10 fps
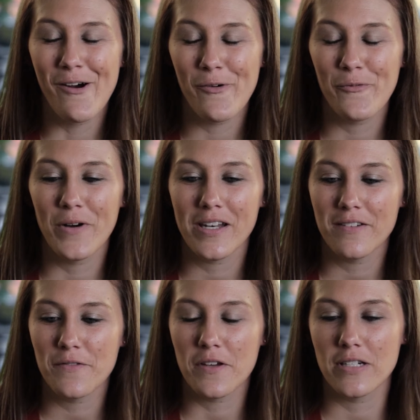One
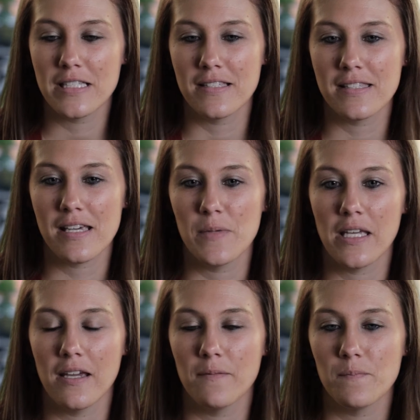of the reasons I
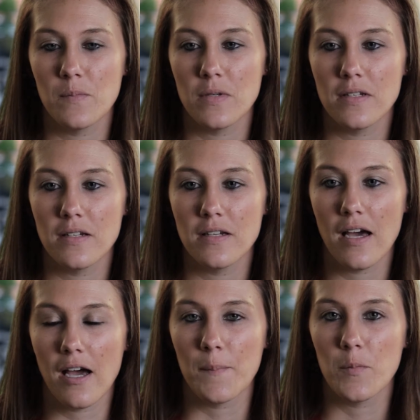became
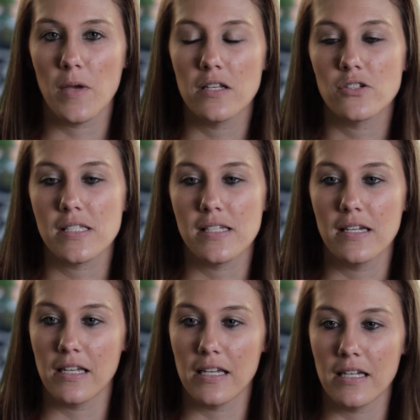interested
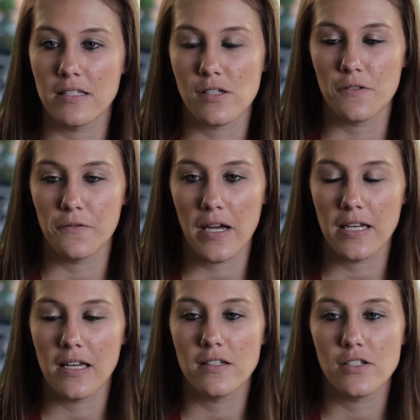in getting certified
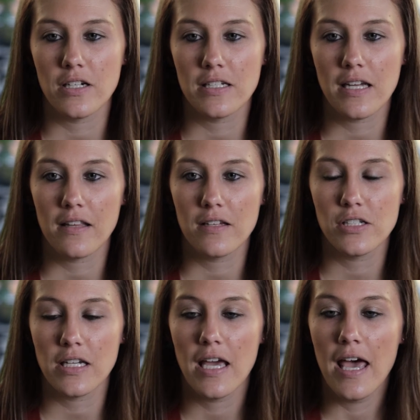in
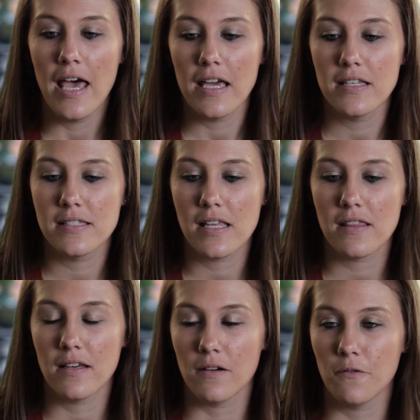gerontology is that
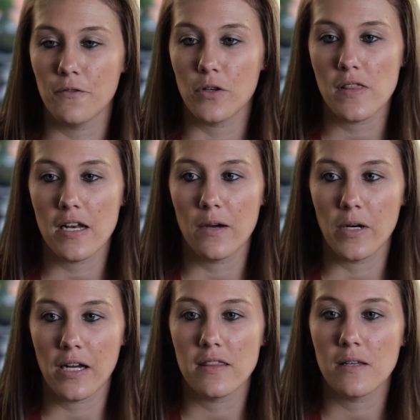the floor that I
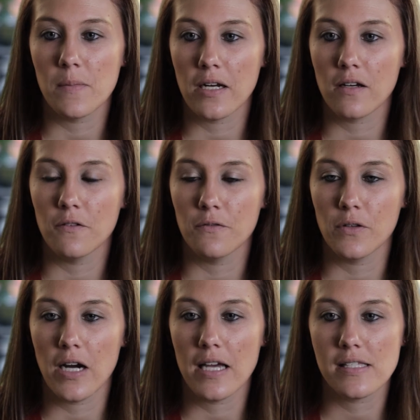work on, the medical
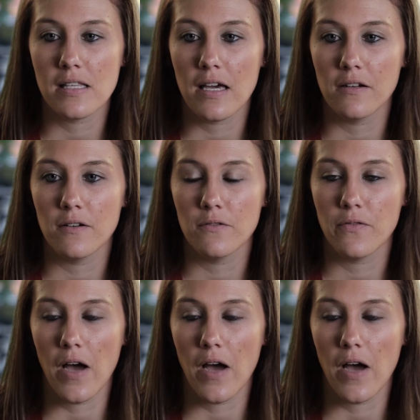floor, has a lot of